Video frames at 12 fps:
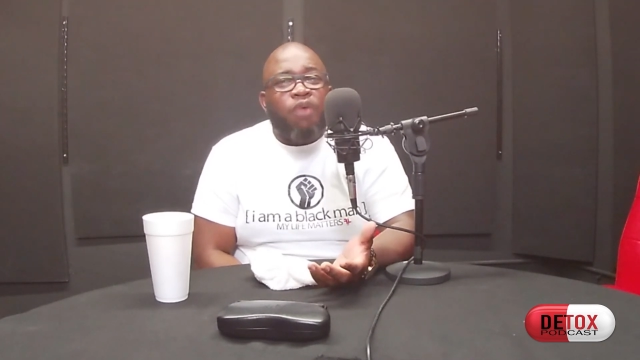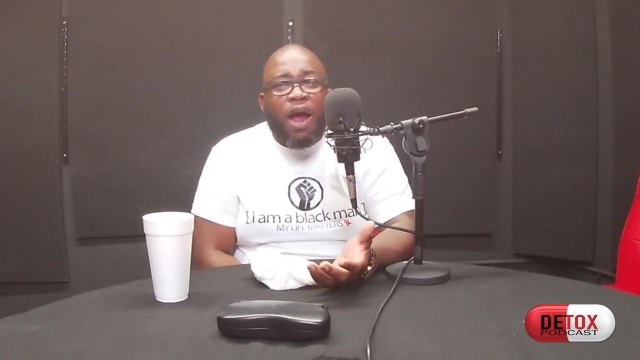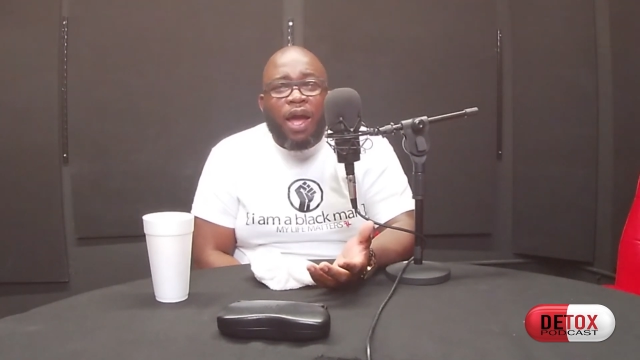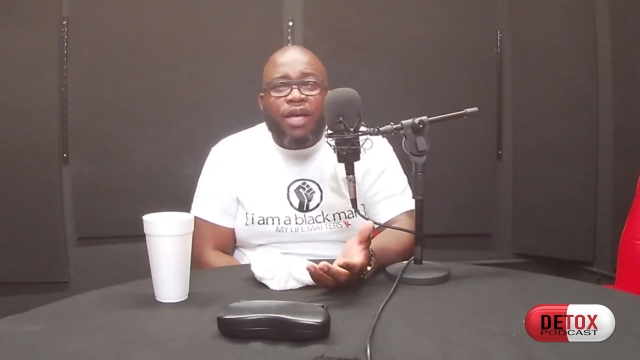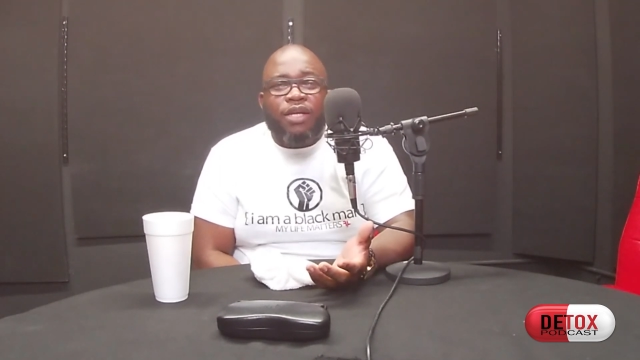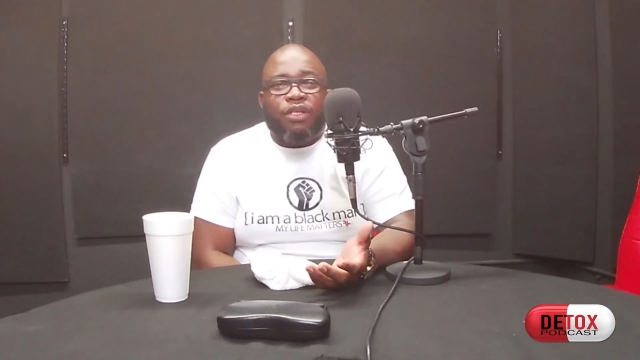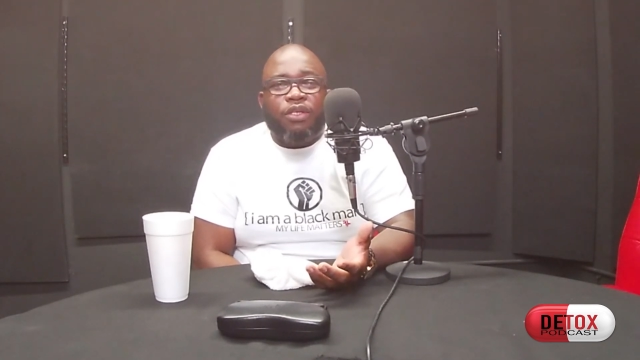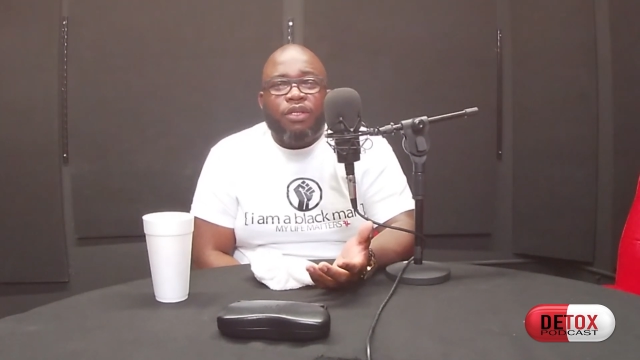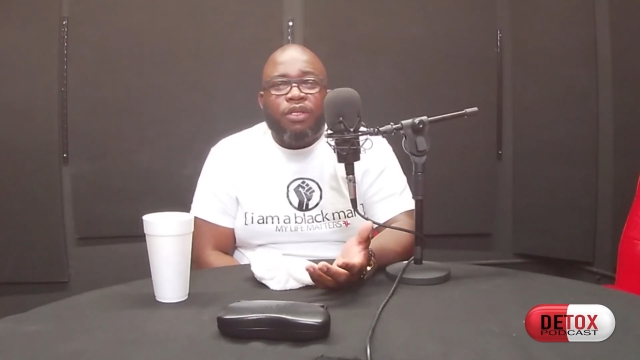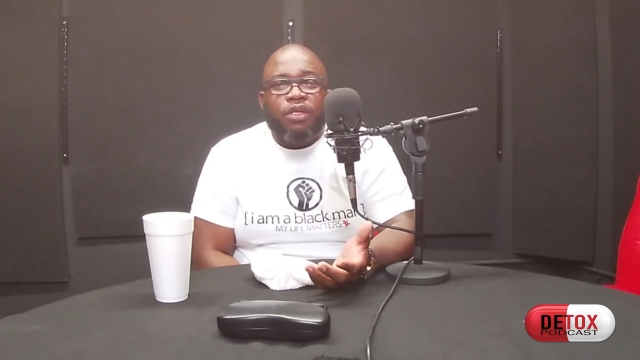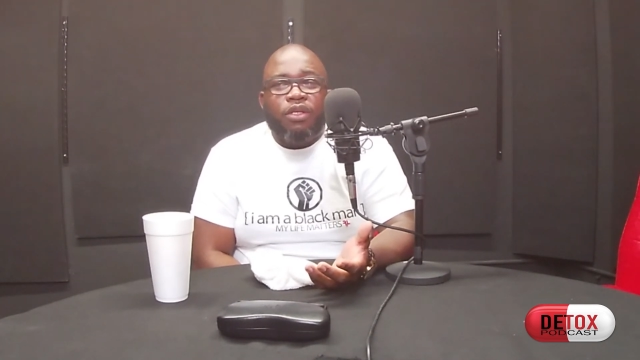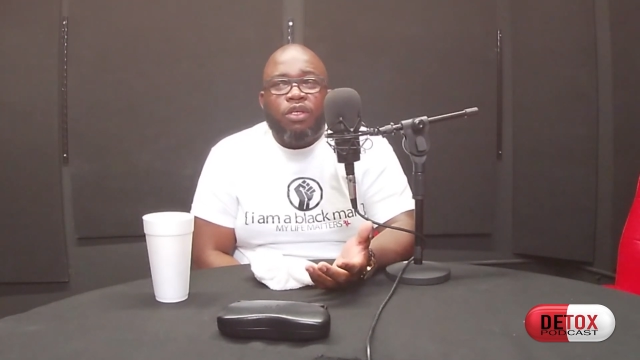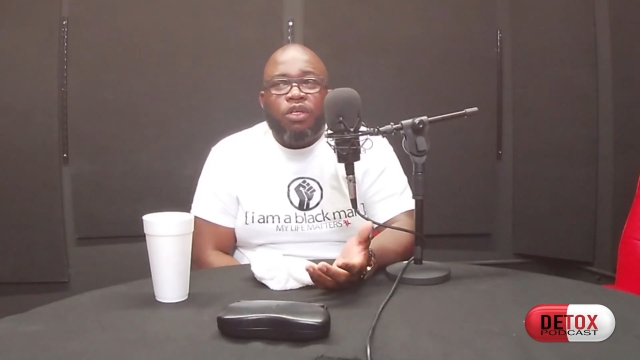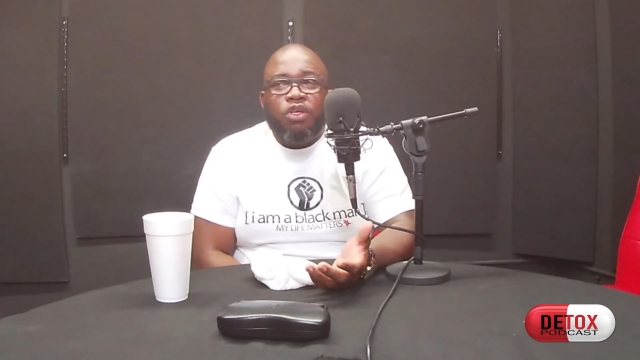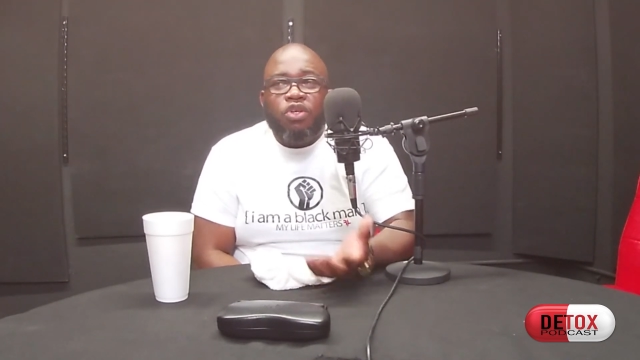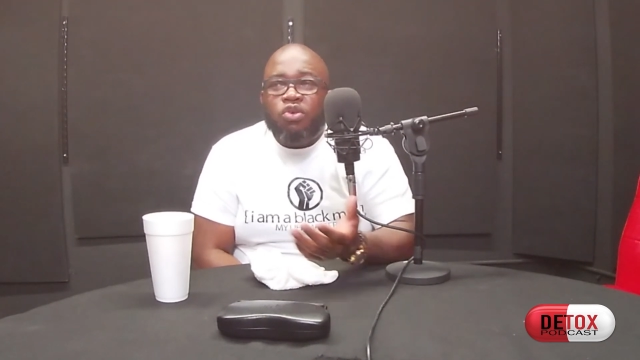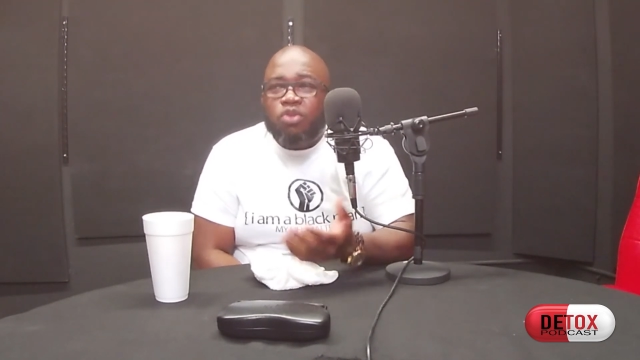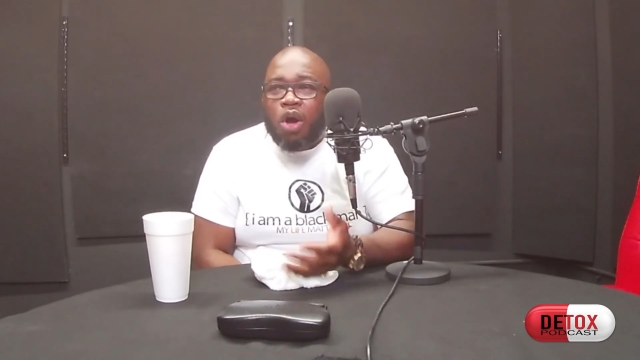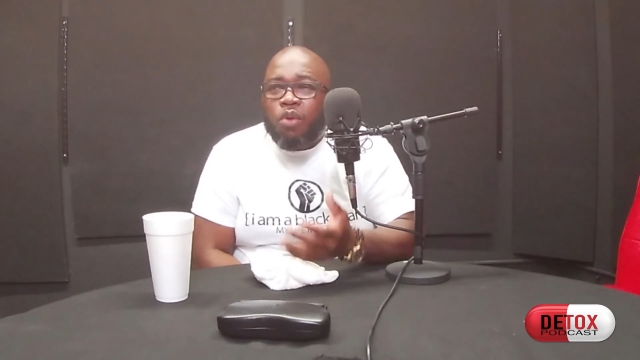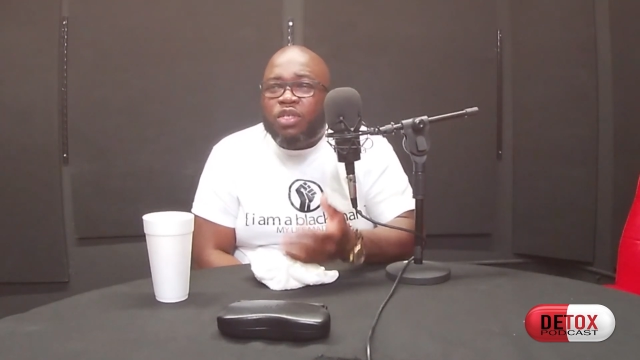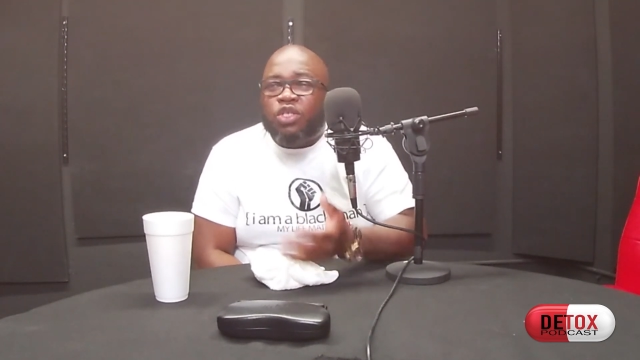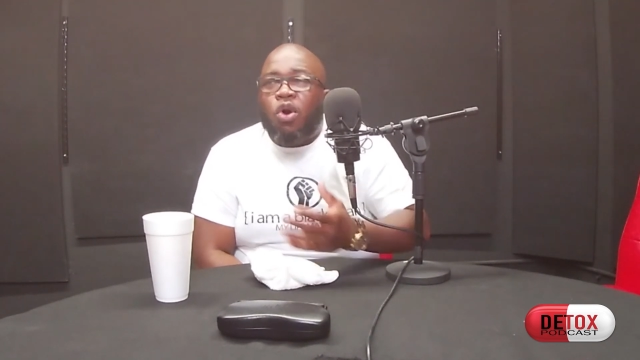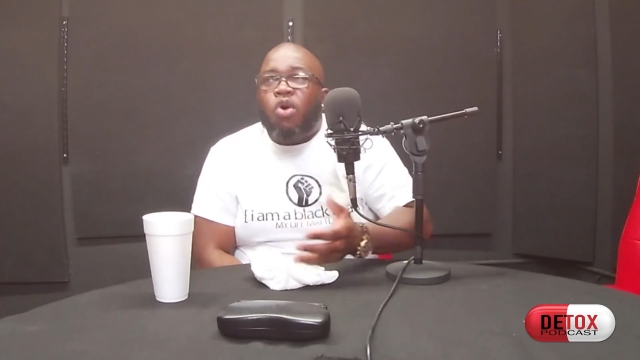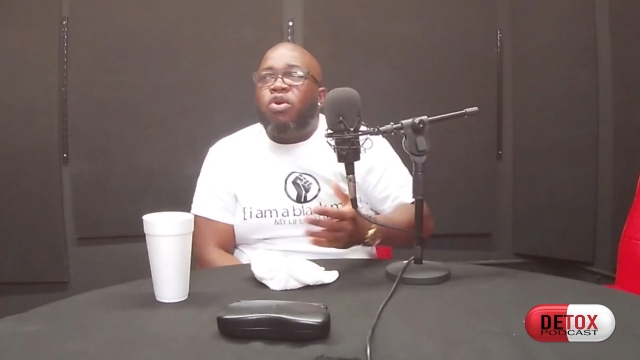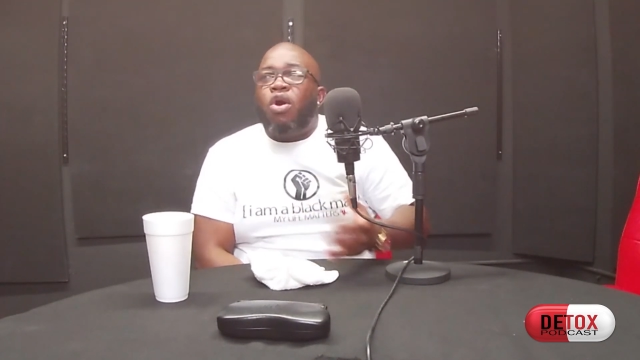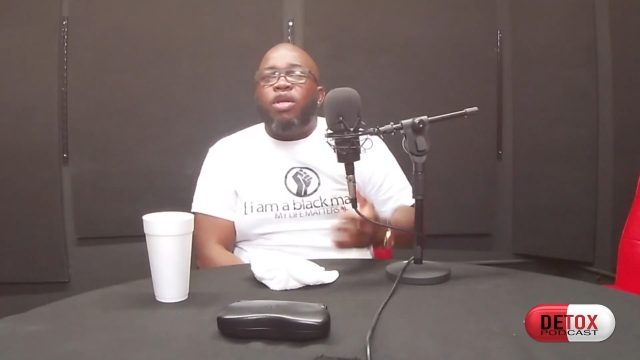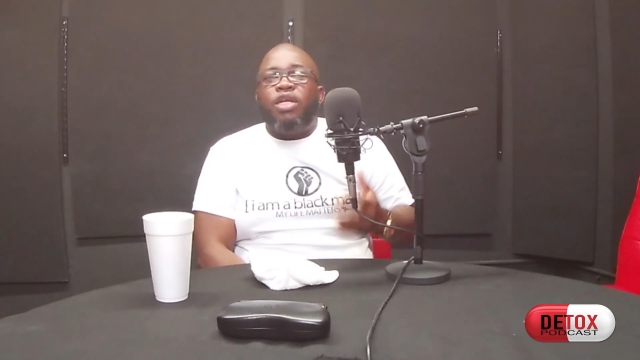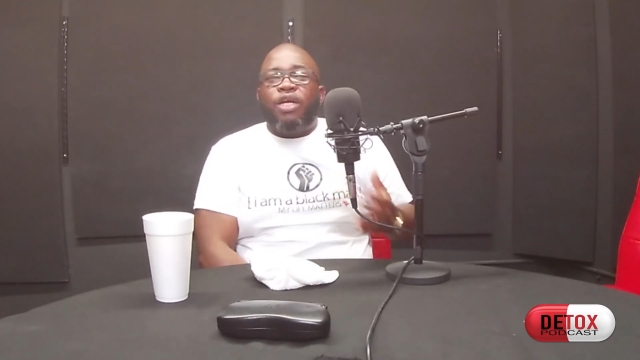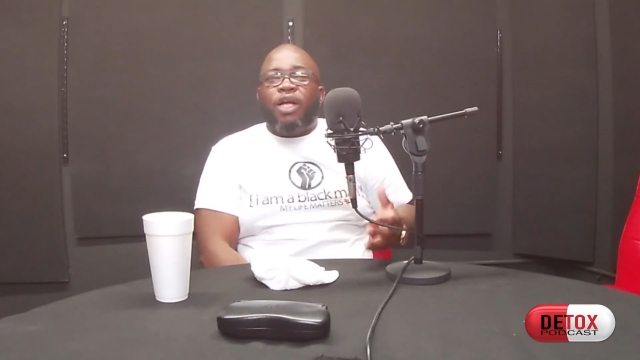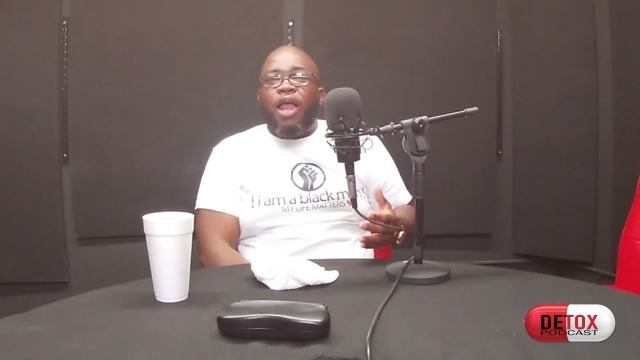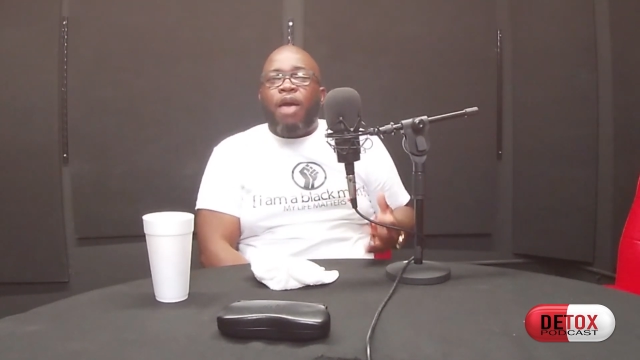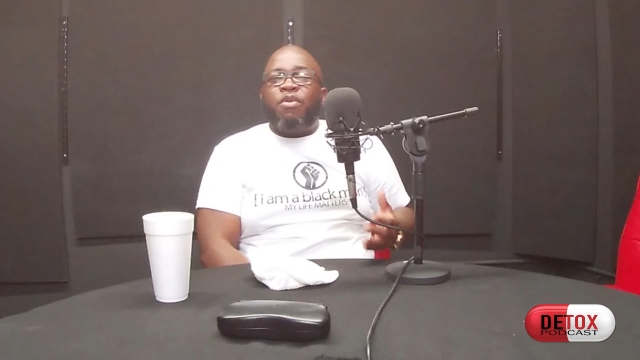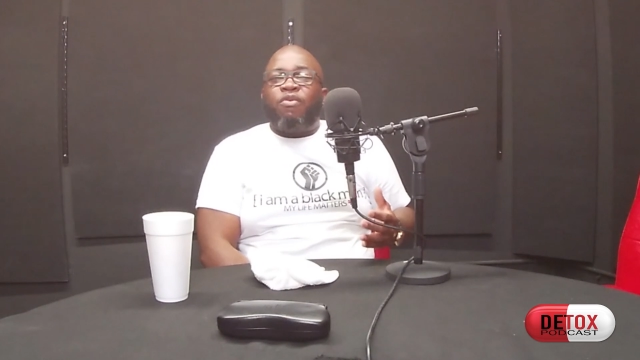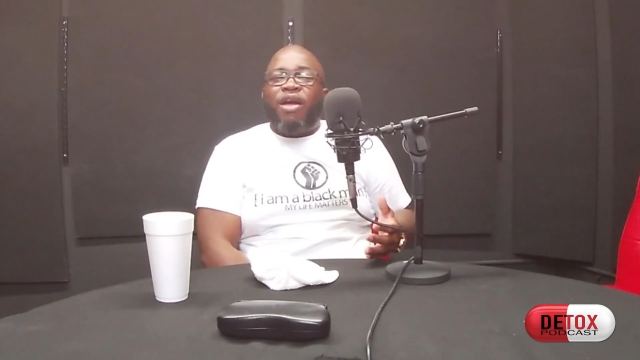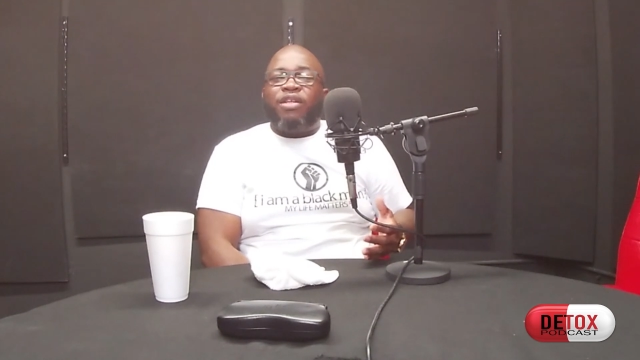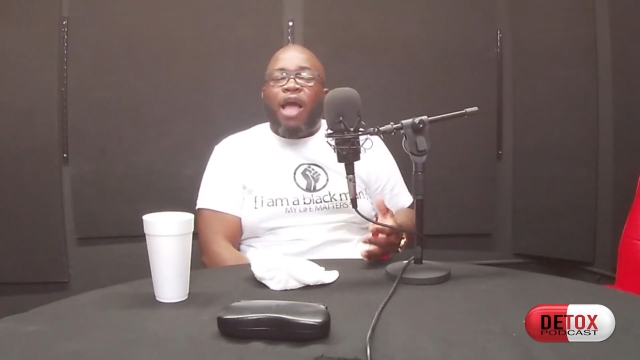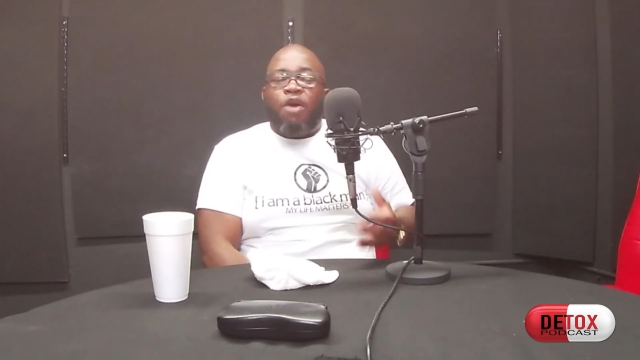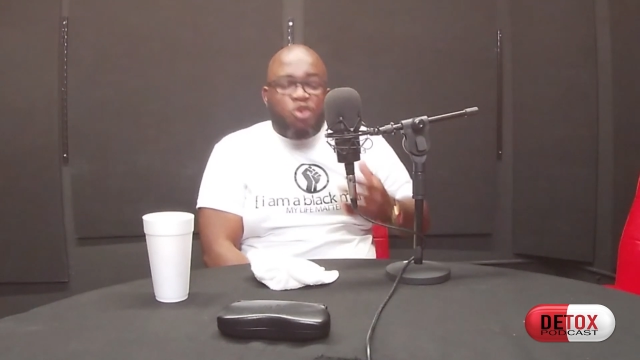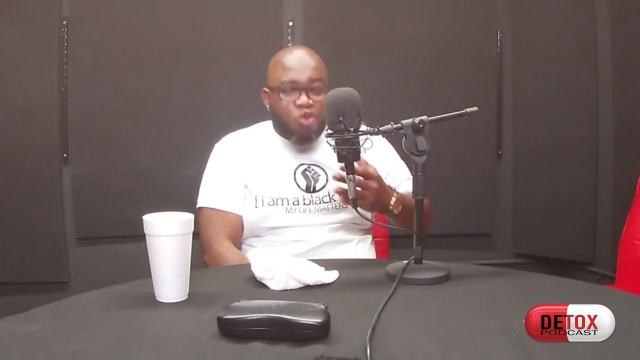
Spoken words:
Right. You know what's going on in the climate right now.